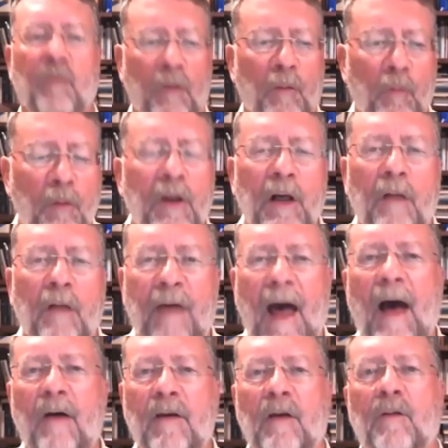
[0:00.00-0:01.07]
The real
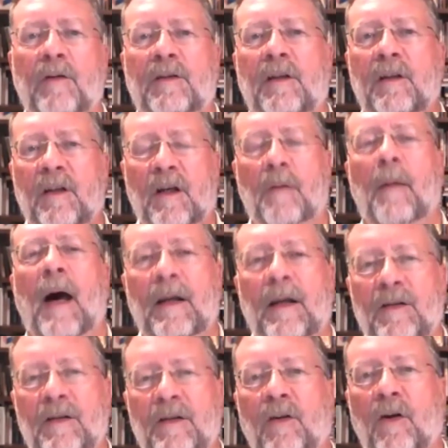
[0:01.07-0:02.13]
value is in the
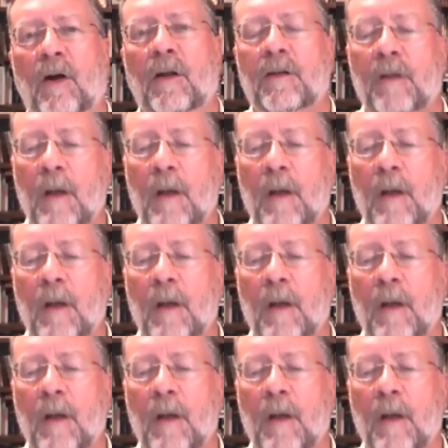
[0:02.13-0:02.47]
commodities and the goods.